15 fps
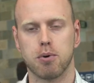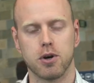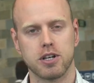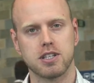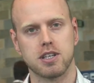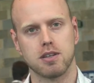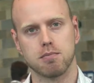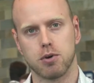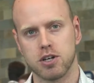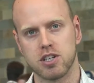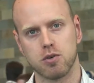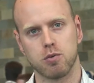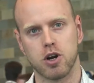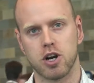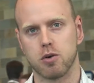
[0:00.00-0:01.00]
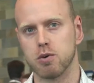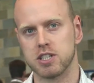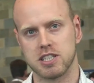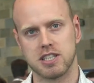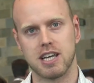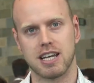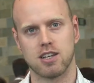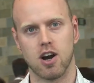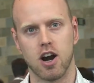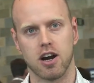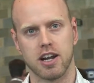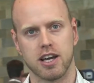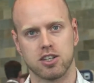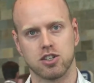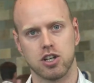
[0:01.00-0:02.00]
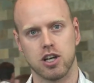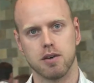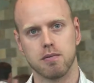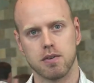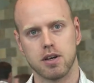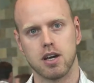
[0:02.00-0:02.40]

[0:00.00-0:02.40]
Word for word: the porting work wasn't that hard, actually.